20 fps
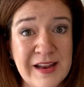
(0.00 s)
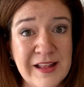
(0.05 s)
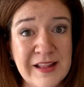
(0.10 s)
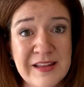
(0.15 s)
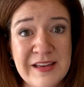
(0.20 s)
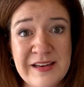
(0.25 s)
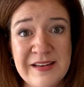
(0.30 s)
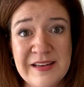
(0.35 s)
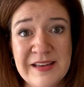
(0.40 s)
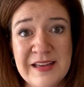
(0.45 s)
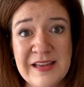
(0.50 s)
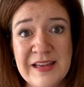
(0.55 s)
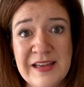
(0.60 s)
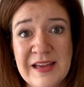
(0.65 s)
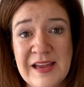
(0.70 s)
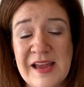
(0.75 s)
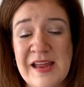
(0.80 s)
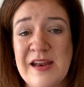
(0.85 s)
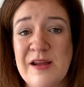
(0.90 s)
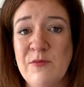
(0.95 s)
an
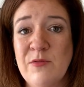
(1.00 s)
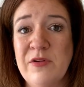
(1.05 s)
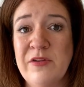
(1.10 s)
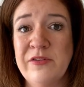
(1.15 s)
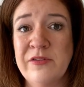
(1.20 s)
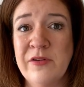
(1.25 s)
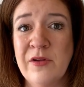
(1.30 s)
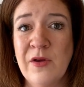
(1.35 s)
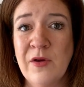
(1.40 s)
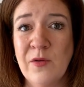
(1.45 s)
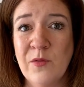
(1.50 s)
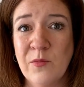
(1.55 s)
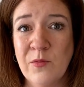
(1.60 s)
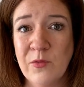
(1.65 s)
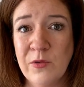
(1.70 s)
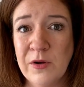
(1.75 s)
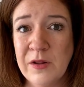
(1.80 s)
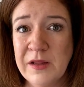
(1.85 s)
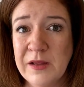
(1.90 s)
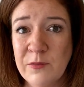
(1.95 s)
LED and it was
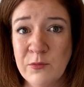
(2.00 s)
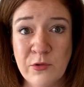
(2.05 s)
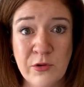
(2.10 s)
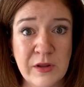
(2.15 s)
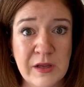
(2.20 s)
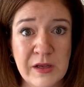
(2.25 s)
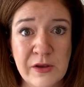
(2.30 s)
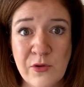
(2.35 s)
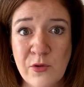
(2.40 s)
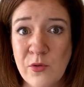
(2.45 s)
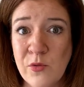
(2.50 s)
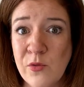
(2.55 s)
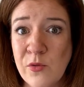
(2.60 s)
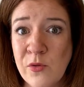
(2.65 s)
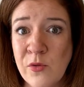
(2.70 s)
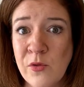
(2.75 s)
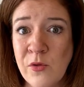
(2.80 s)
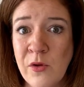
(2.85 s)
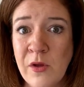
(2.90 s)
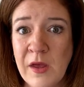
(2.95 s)
really, really
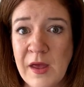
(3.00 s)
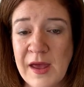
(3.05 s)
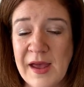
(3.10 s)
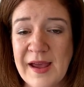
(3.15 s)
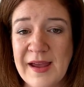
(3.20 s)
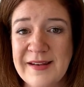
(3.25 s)
cool.